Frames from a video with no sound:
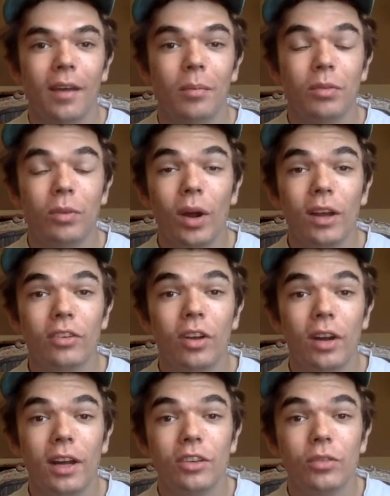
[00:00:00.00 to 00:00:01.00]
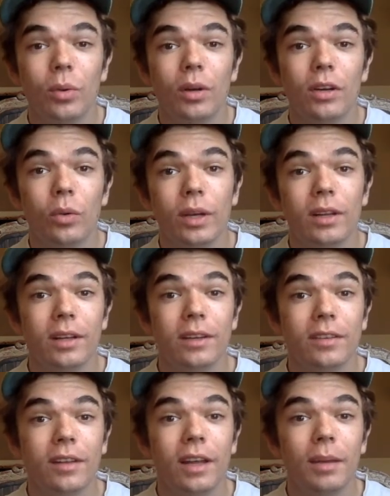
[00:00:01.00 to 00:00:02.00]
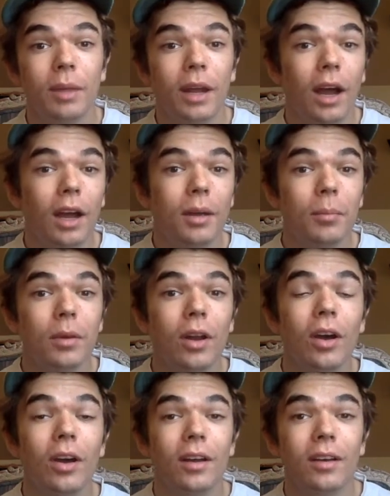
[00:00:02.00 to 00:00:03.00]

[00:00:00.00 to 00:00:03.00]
Before I start, I just want to quickly disclaim that I am not